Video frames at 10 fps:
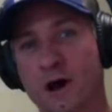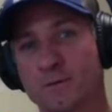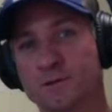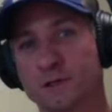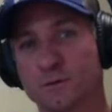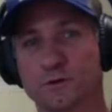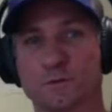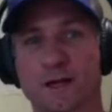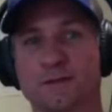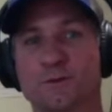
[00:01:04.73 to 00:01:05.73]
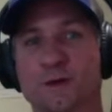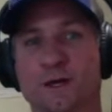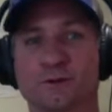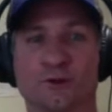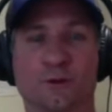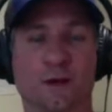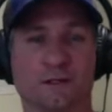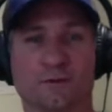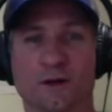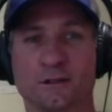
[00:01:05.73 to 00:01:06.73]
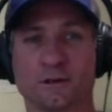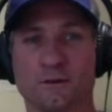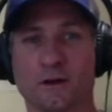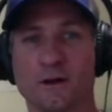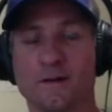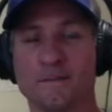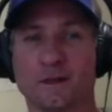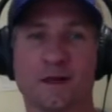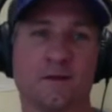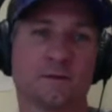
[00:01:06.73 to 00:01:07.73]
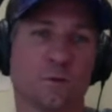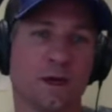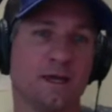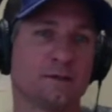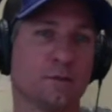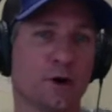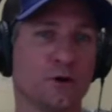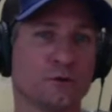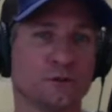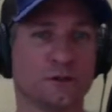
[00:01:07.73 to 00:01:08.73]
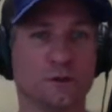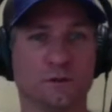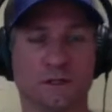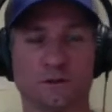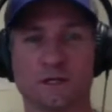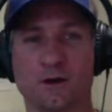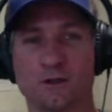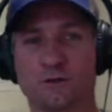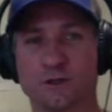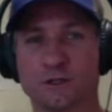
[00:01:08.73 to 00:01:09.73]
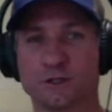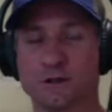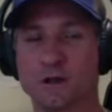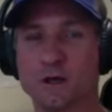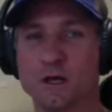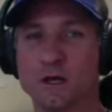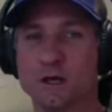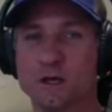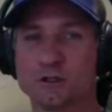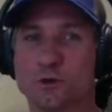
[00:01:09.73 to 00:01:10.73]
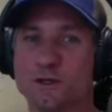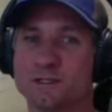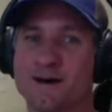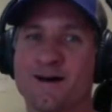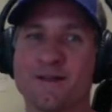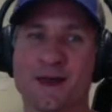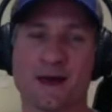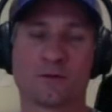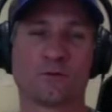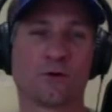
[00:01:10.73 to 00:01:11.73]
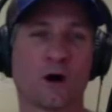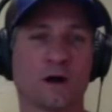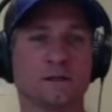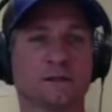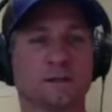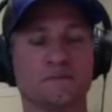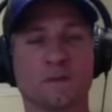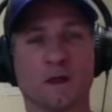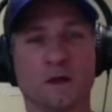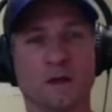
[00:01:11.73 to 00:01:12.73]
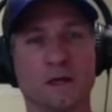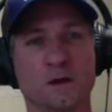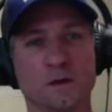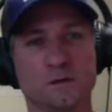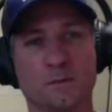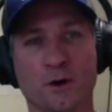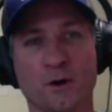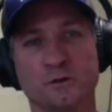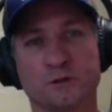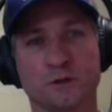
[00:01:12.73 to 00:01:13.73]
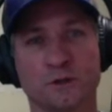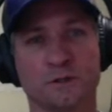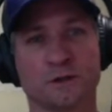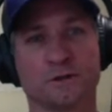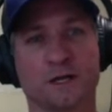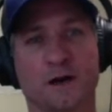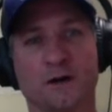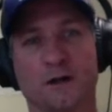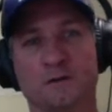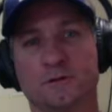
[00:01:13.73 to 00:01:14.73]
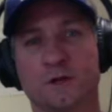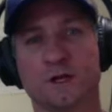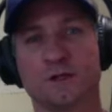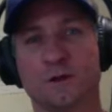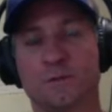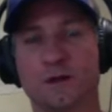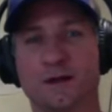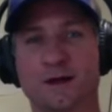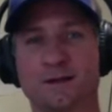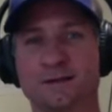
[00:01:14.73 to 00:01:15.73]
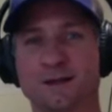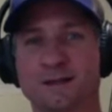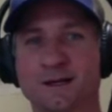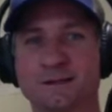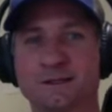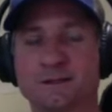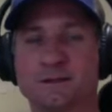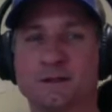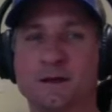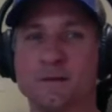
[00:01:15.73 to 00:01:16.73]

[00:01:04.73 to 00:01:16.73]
option with respect to being a duty-based philosopher. In this way, he's opposed to the utilitarian tradition. So we saw that Ross, he's opposed to the utilitarian tradition because it doesn't